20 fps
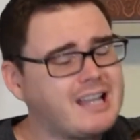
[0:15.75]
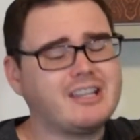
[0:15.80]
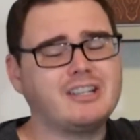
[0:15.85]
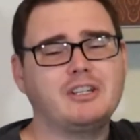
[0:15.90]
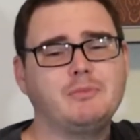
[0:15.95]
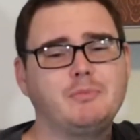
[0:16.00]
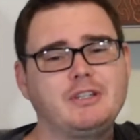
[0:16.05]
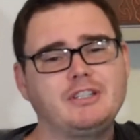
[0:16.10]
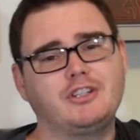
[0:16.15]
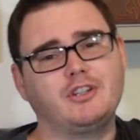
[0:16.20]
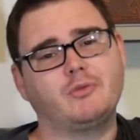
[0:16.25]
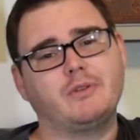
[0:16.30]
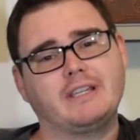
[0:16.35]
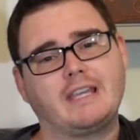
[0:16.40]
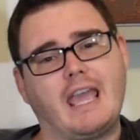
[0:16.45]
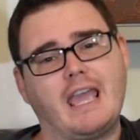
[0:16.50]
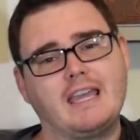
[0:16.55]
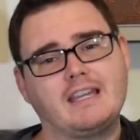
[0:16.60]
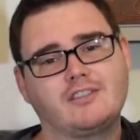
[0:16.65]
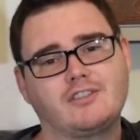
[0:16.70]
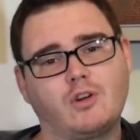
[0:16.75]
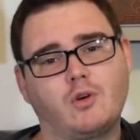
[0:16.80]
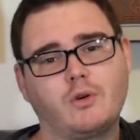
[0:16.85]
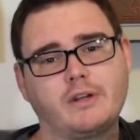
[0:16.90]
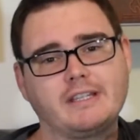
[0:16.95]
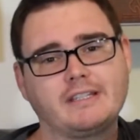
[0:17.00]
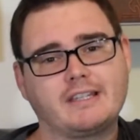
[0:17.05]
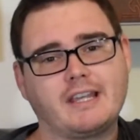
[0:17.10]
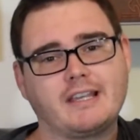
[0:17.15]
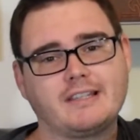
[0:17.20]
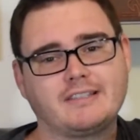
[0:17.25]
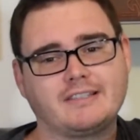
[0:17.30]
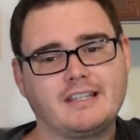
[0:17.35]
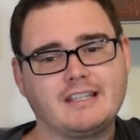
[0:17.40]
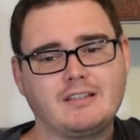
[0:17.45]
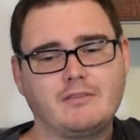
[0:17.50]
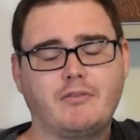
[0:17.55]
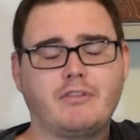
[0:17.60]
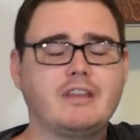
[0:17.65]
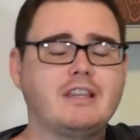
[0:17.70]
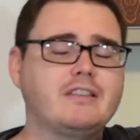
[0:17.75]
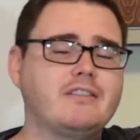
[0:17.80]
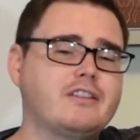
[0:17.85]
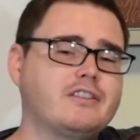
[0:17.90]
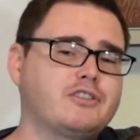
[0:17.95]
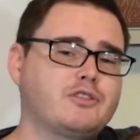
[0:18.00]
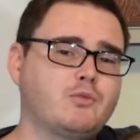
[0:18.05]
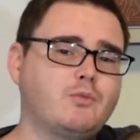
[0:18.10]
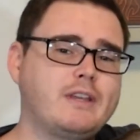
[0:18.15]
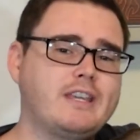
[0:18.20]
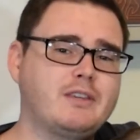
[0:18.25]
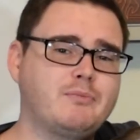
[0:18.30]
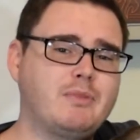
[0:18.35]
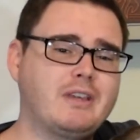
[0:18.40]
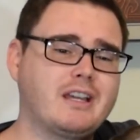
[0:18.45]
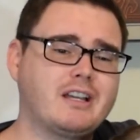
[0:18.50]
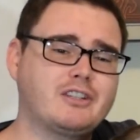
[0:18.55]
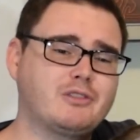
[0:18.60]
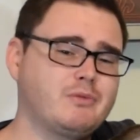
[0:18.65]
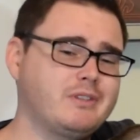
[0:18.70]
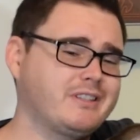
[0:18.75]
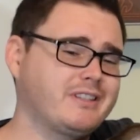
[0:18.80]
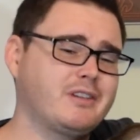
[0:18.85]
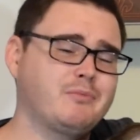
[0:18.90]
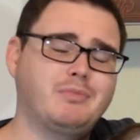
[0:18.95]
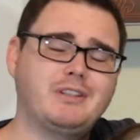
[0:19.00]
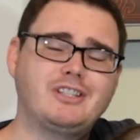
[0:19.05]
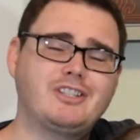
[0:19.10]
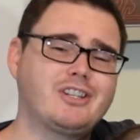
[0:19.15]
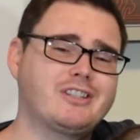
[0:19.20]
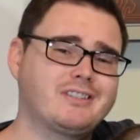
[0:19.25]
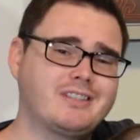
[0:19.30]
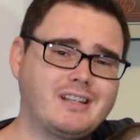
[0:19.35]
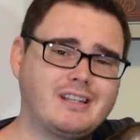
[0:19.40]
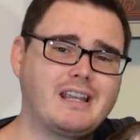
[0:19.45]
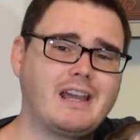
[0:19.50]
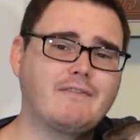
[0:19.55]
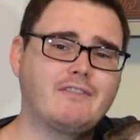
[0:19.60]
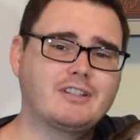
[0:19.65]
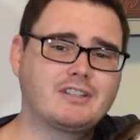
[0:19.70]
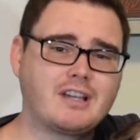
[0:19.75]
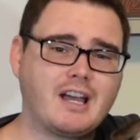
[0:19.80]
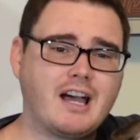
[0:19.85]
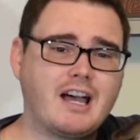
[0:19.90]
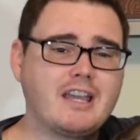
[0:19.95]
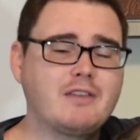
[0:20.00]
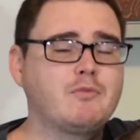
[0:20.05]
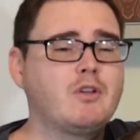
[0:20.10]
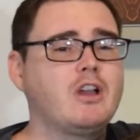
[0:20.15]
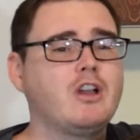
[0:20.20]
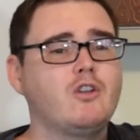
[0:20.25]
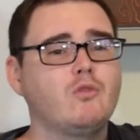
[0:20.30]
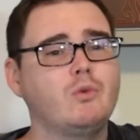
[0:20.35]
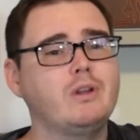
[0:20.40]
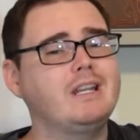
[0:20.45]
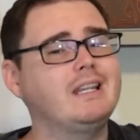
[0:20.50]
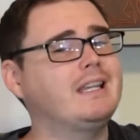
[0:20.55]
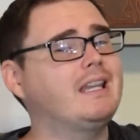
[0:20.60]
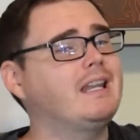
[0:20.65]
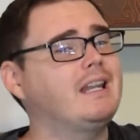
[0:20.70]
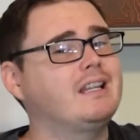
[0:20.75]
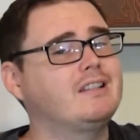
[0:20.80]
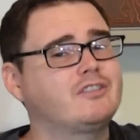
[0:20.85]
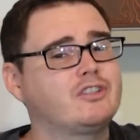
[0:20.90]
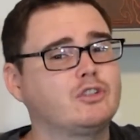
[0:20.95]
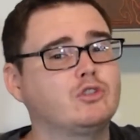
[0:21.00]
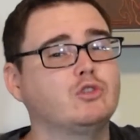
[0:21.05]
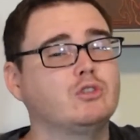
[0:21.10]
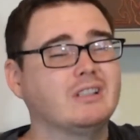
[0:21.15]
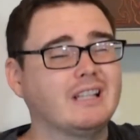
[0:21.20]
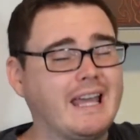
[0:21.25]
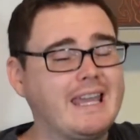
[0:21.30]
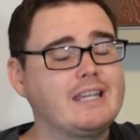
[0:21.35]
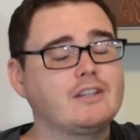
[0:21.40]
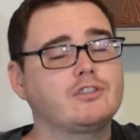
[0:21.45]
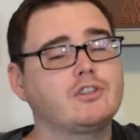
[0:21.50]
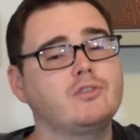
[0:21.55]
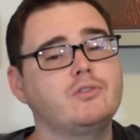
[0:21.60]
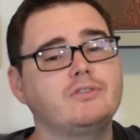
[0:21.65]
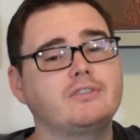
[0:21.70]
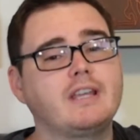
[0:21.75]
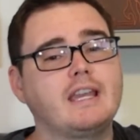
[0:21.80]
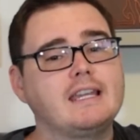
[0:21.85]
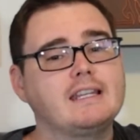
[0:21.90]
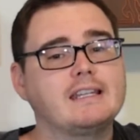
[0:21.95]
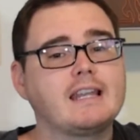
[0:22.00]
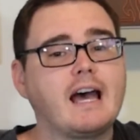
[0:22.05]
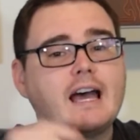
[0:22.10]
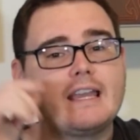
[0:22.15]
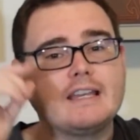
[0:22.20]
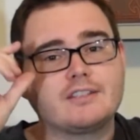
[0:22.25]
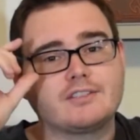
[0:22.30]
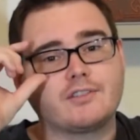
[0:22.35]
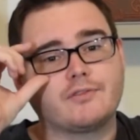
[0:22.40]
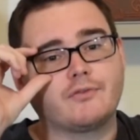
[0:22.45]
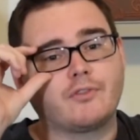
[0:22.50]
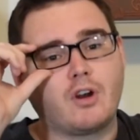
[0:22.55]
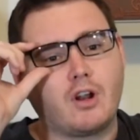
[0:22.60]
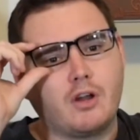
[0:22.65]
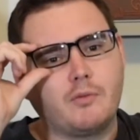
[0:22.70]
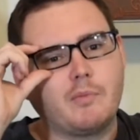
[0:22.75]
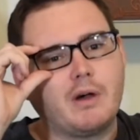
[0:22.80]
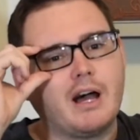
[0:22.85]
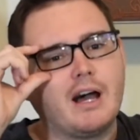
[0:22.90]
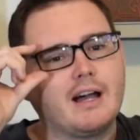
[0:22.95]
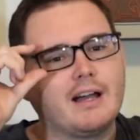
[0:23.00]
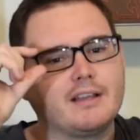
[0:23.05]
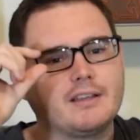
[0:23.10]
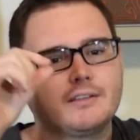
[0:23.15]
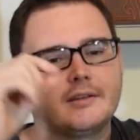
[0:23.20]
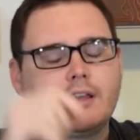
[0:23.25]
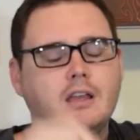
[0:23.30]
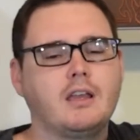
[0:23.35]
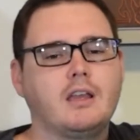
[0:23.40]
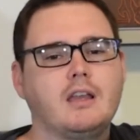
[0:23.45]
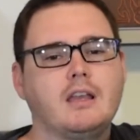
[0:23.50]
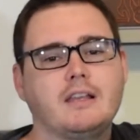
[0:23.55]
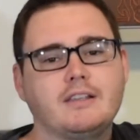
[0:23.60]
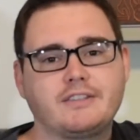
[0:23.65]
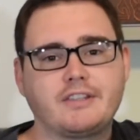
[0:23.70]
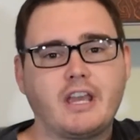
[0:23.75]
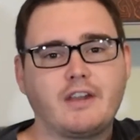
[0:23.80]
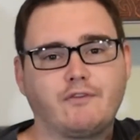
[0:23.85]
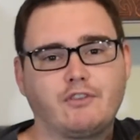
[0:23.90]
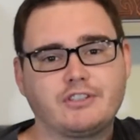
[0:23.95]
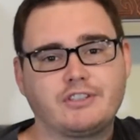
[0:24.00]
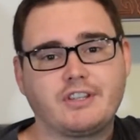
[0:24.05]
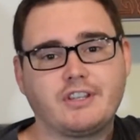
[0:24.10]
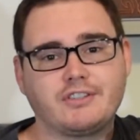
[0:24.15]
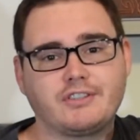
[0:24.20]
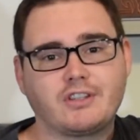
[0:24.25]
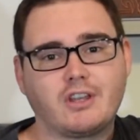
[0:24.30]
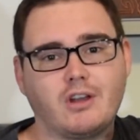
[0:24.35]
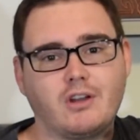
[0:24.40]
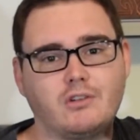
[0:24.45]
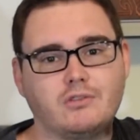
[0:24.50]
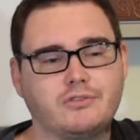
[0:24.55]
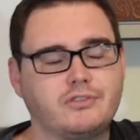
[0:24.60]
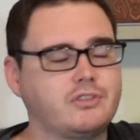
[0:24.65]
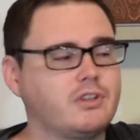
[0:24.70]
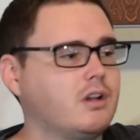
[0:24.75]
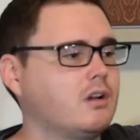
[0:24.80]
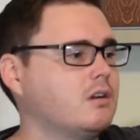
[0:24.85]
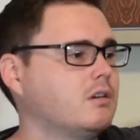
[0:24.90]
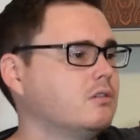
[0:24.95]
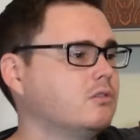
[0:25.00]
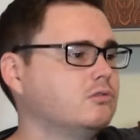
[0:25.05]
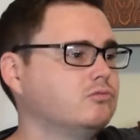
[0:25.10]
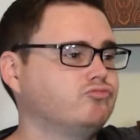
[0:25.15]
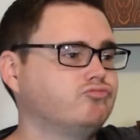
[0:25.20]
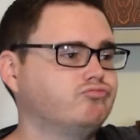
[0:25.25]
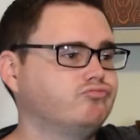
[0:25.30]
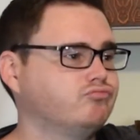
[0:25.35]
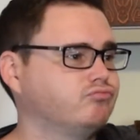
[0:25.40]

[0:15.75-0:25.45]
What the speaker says: going to be doing a toy testing thing this week because we simply just didn't have the time. We didn't get in till late Tuesday night from San Francisco, so